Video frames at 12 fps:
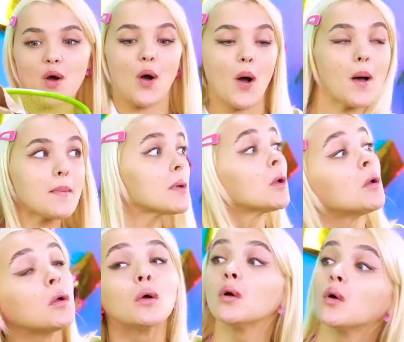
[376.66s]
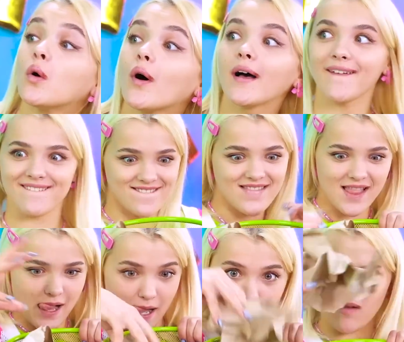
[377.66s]
Fine then! We
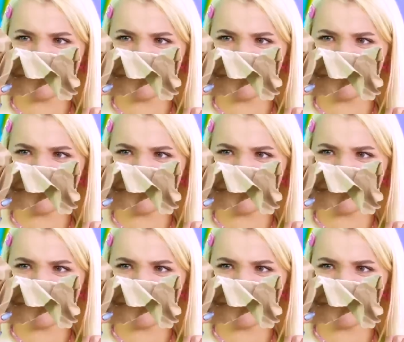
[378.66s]
will…